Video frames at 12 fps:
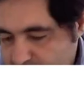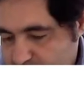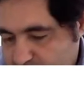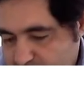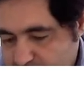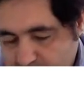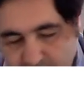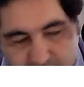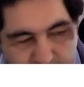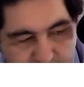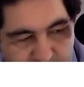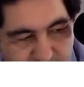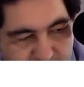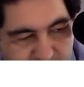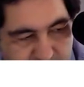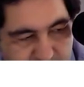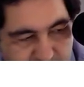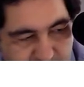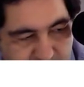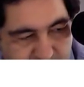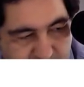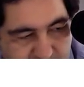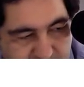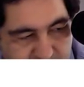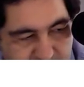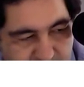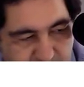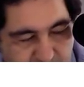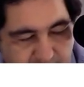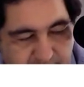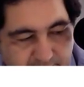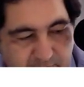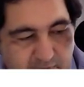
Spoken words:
10 is taking that off.